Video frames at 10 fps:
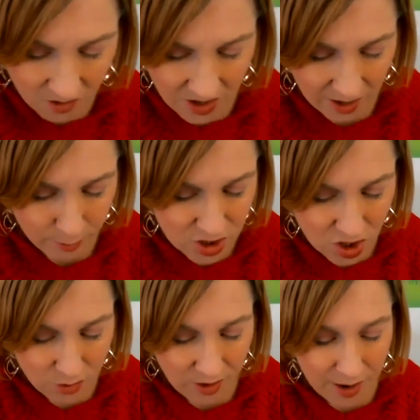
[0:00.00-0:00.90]
Okay, I'm gonna
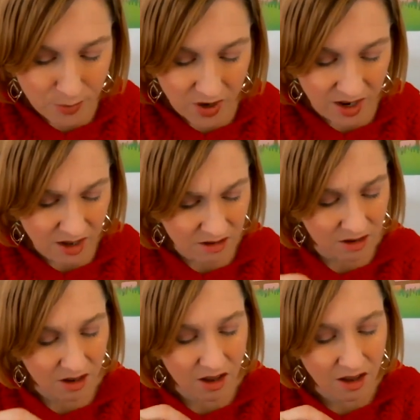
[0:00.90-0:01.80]
show you where I put it.
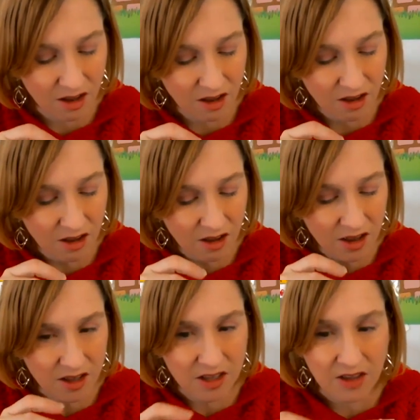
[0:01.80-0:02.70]

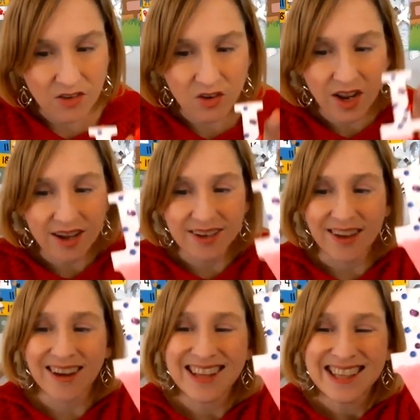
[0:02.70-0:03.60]
I'll give you an
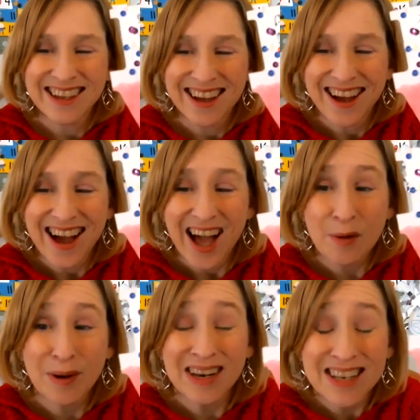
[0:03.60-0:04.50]
idea.
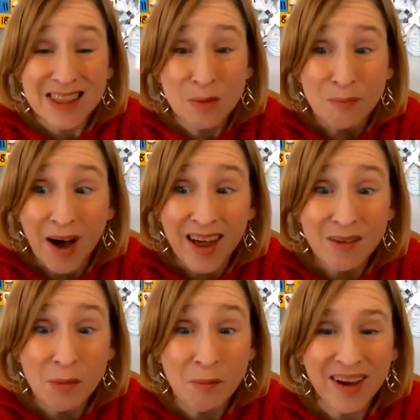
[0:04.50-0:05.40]
But it at the
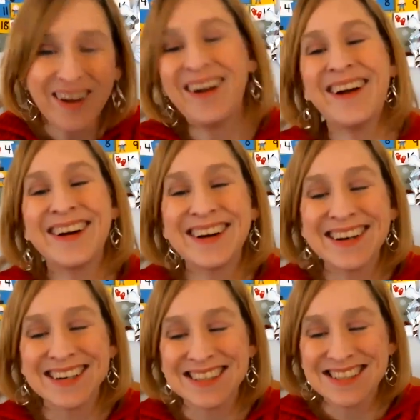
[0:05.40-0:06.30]
bottom of my
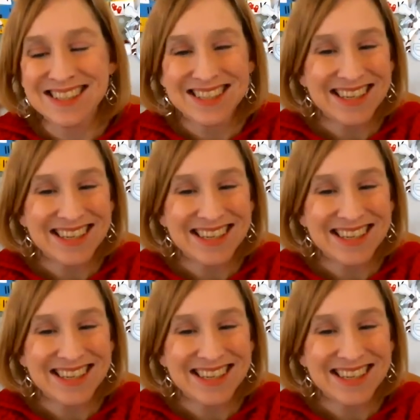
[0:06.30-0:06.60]
heart.